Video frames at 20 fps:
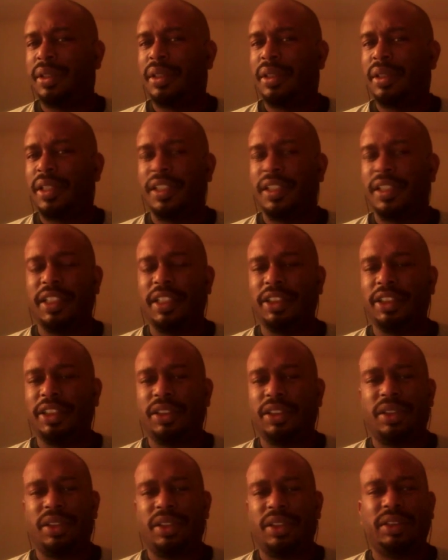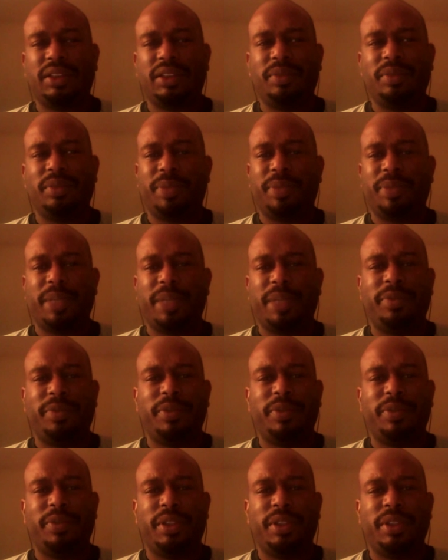and then they just lost it, a
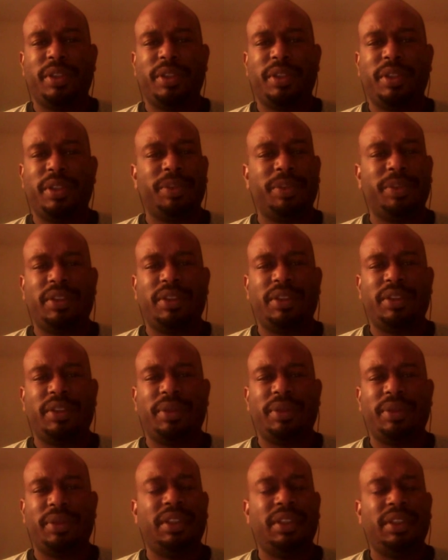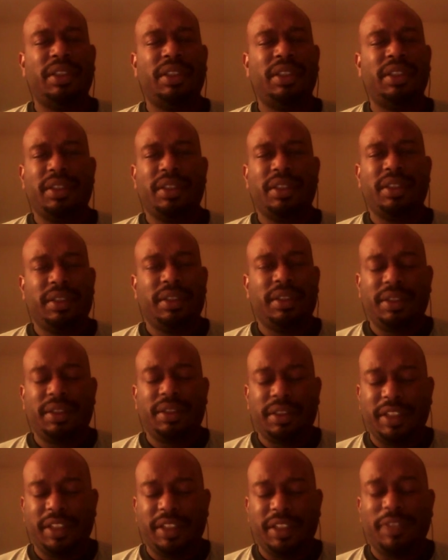pay-per-view ago? I mean,
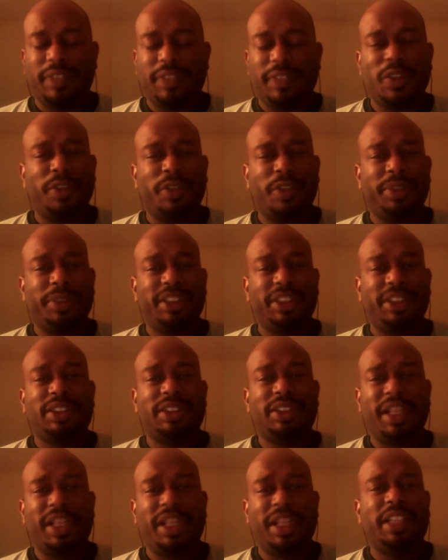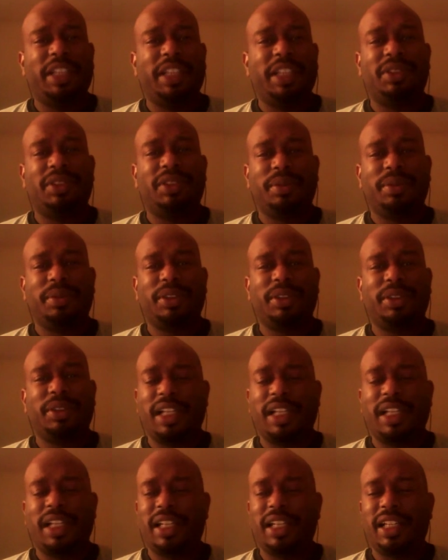and they've gone up against some names. So
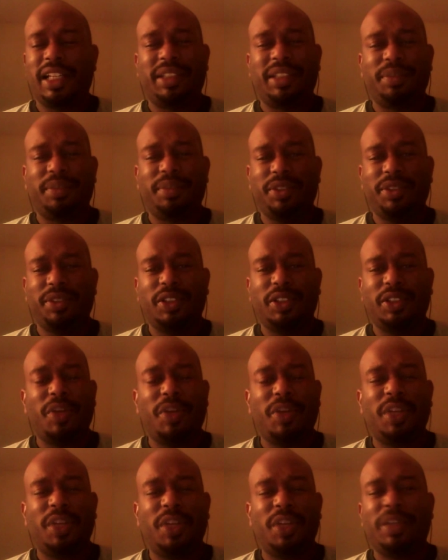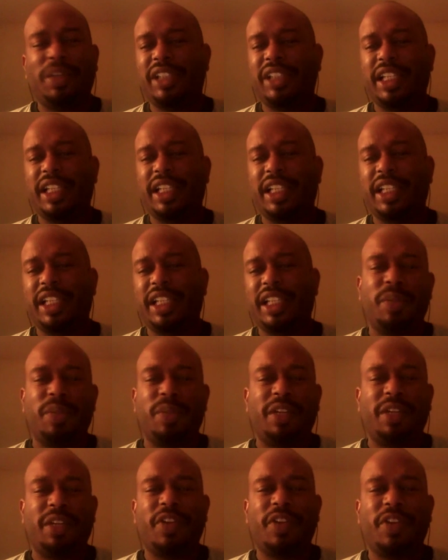I'm all about change. I'm all
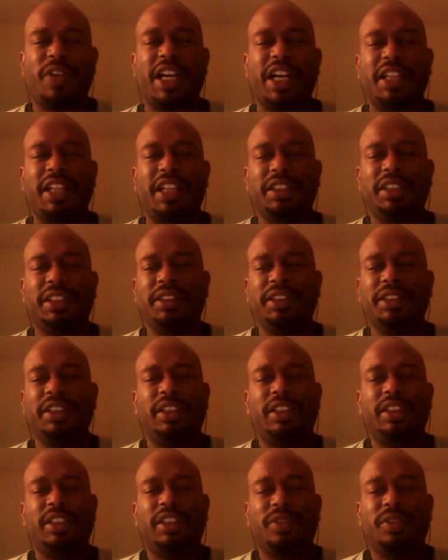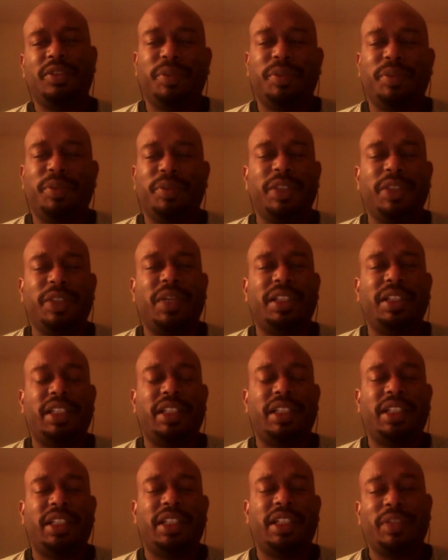about variety. For me right
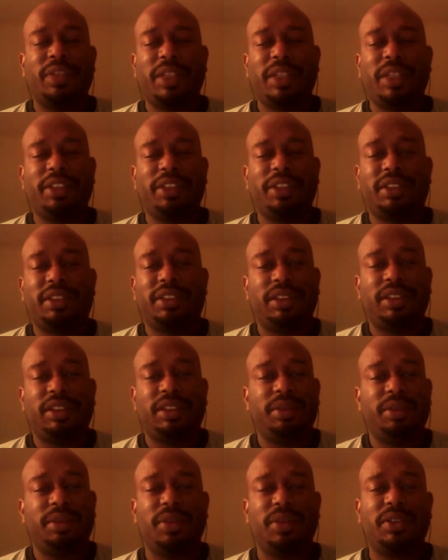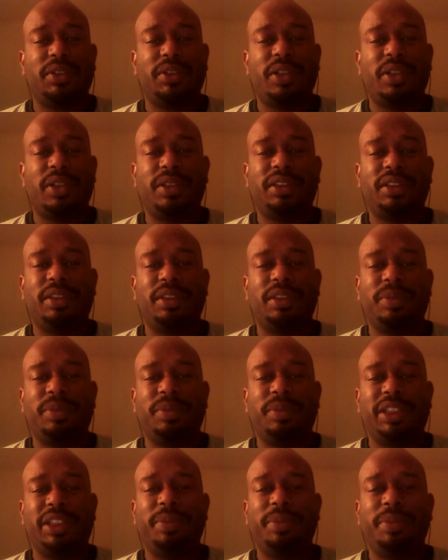now, I'd rather just see Gold and Stardust
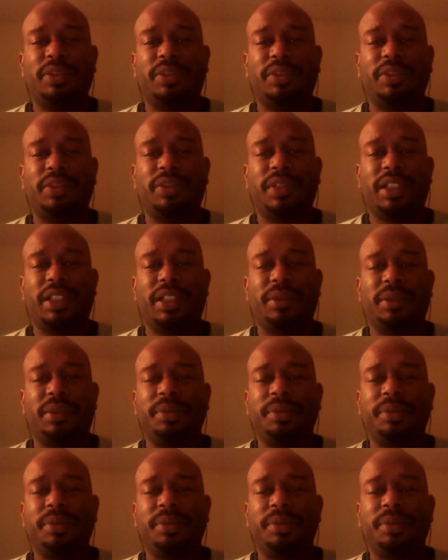keep the belts for now.